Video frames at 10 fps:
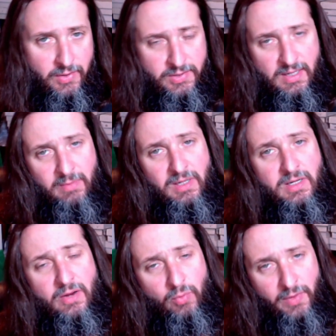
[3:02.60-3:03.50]
there's going to be
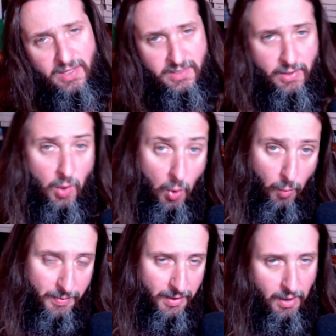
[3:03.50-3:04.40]
another one that's going to
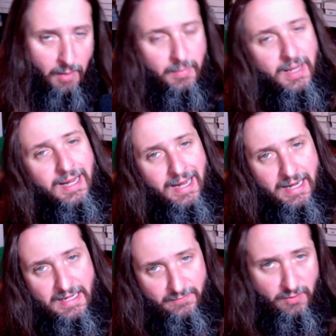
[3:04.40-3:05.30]
open up in
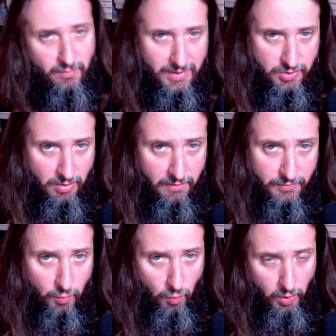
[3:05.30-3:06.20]
a different region of
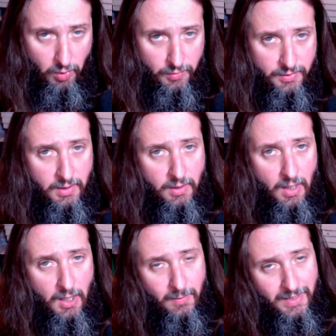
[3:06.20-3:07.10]
the world.
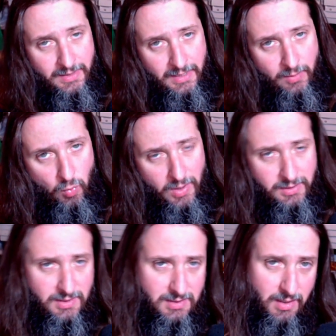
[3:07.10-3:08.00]
And then what
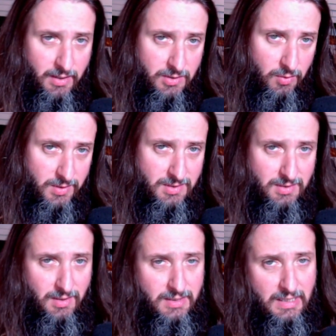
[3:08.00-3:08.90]
this is going to do, this is
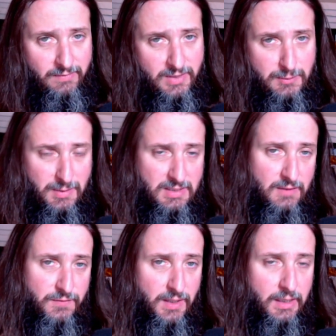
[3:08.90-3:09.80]
going to give us
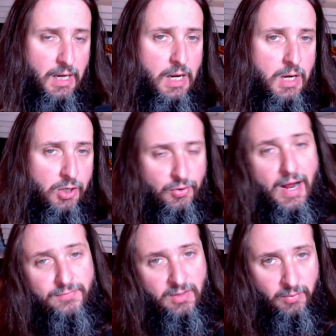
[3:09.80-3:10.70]
specific
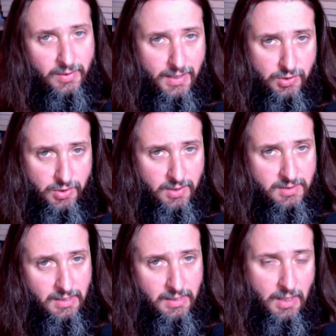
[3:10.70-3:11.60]
crafting
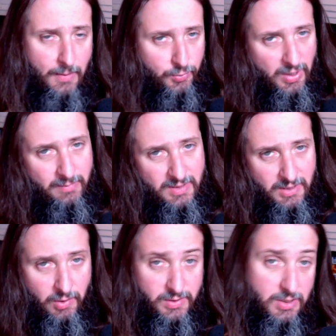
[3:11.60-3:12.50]
reagents and upgrade
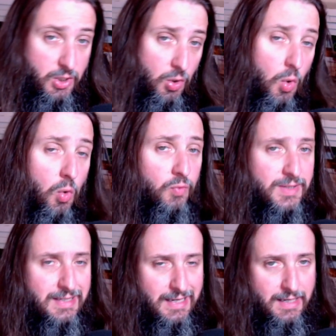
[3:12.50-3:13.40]
materials that you can
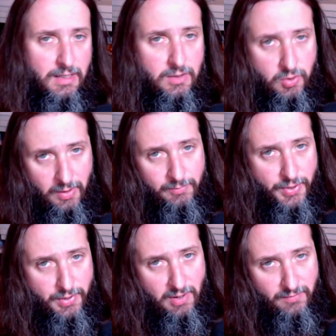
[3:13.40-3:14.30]
only get during
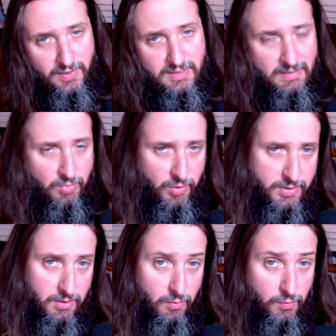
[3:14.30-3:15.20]
Blood Harvest, similar
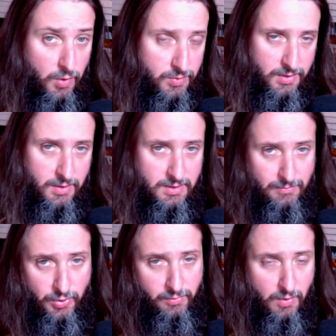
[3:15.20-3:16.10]
to the
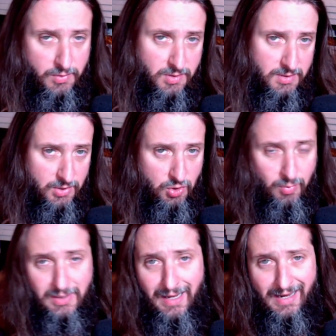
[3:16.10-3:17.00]
blood roses that you
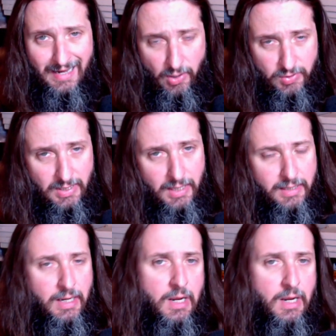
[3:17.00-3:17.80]
would get in Helltide.